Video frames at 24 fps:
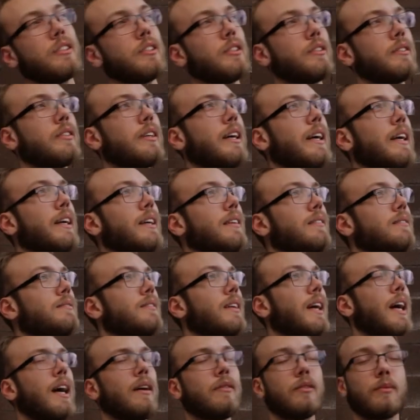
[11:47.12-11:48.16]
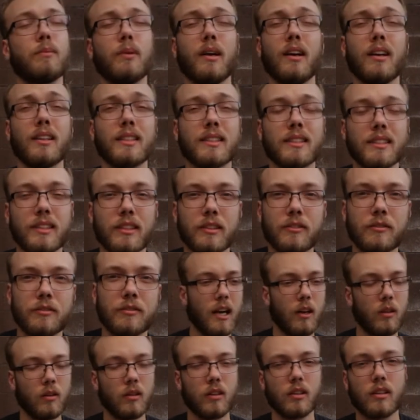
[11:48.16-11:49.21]
to like have a positive
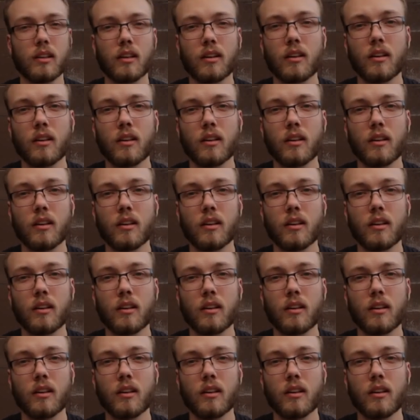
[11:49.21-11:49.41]
outlook